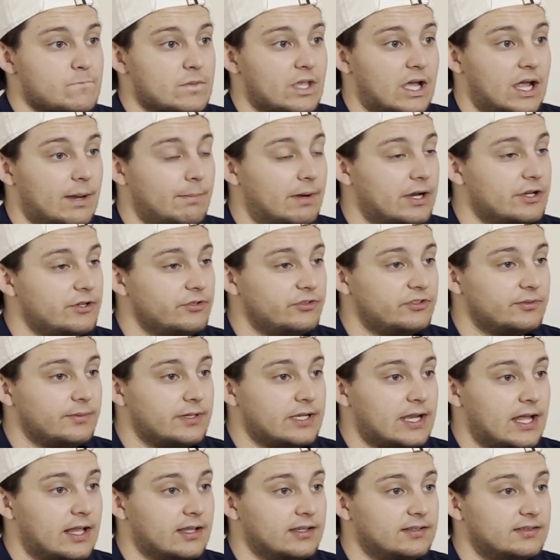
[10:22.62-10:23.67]
I might do some
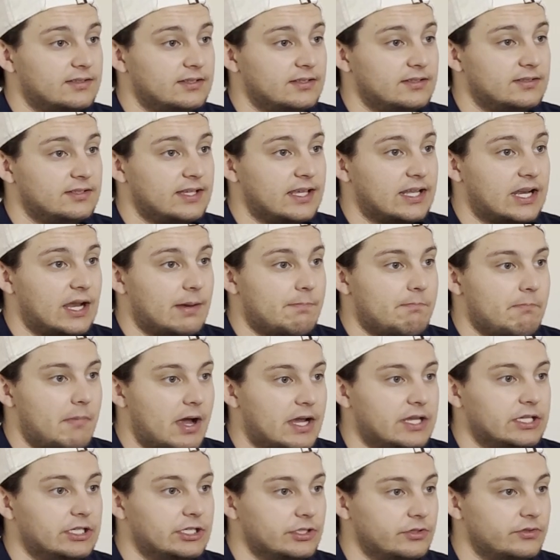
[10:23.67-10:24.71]
analysis, and I
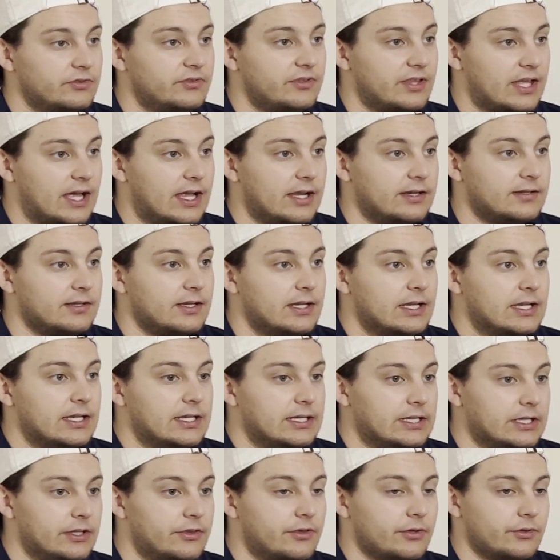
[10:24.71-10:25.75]
might use that
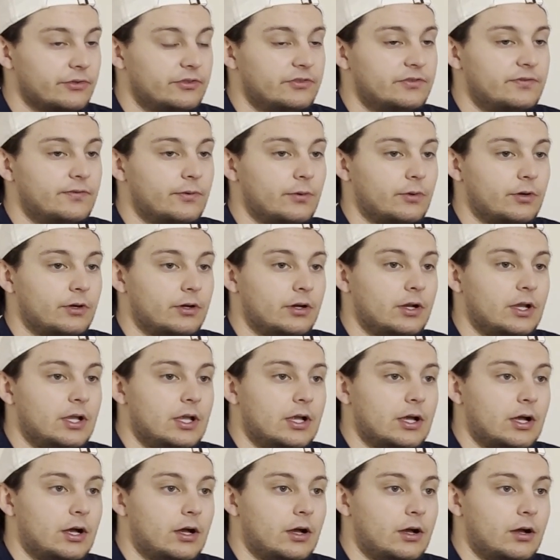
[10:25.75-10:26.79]
ethos for
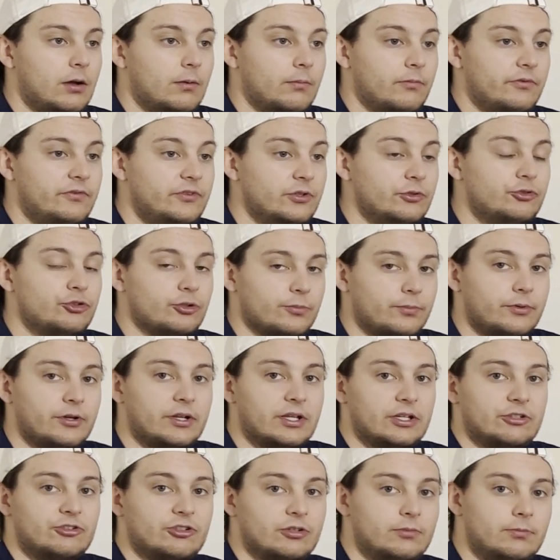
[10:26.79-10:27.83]
future
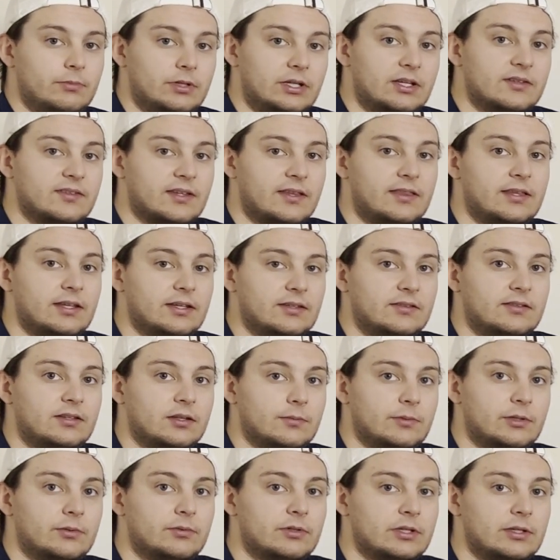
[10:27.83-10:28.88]
prediction because I think it's going
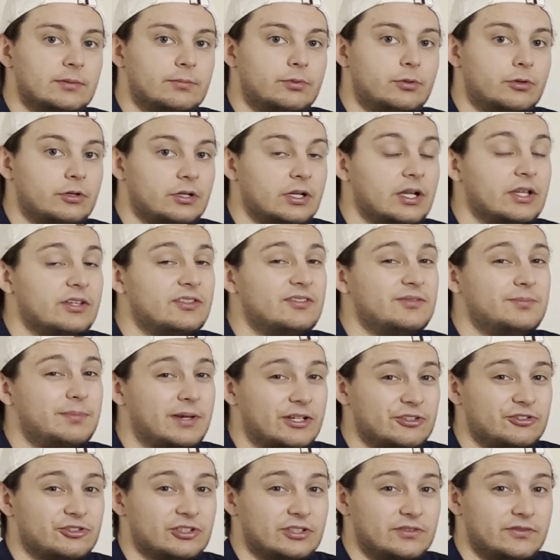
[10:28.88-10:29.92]
to be really important,
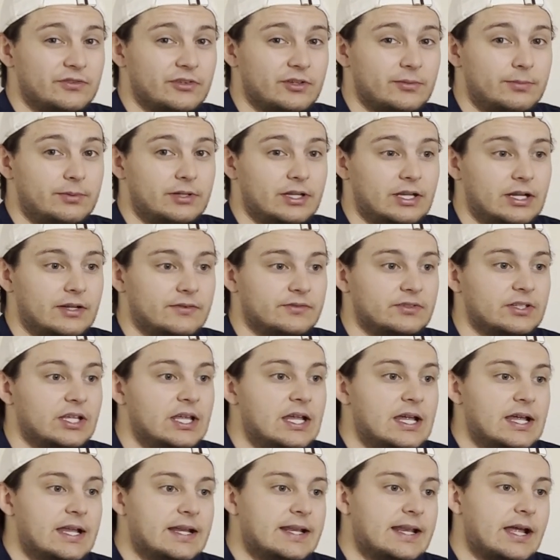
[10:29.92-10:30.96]
especially for the playoffs.
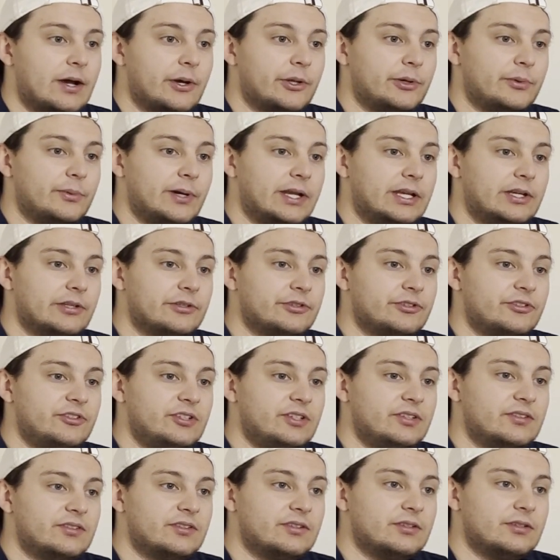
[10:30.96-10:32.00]
Now, in a regular
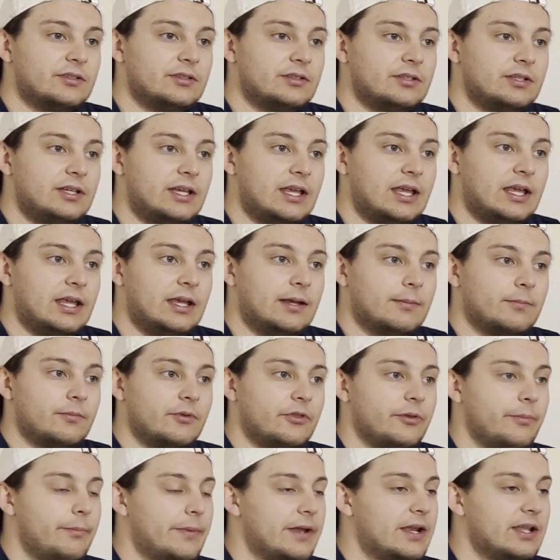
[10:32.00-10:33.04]
season game,
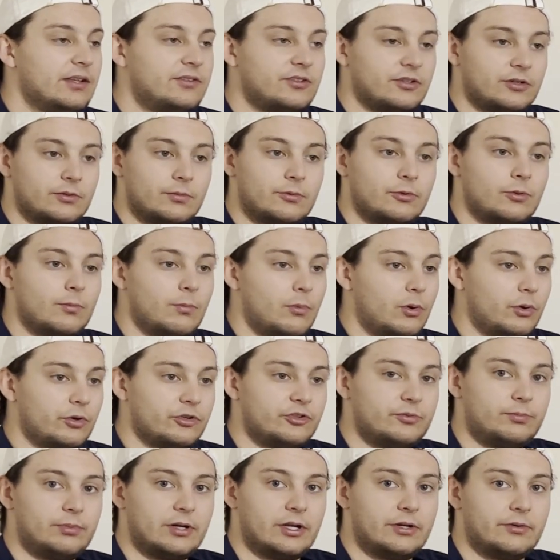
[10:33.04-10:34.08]
the minutes are more
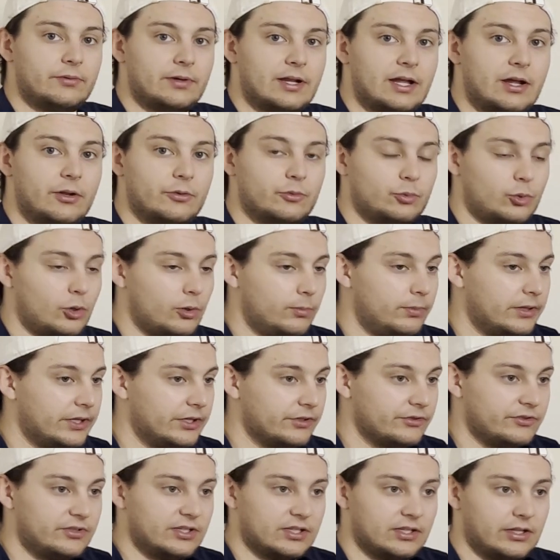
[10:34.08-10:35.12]
spread around. Role
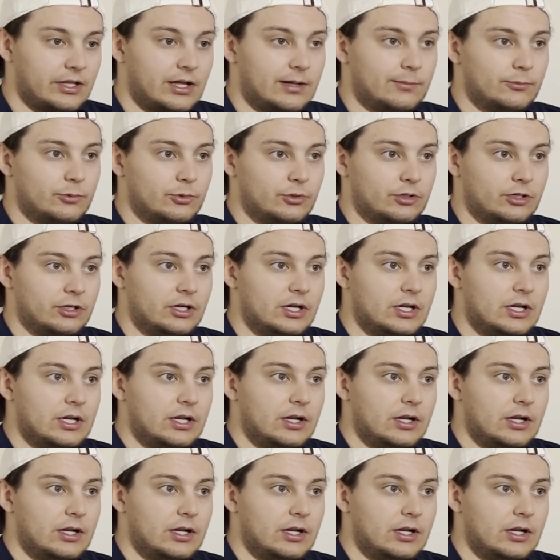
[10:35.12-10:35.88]
players get a lot more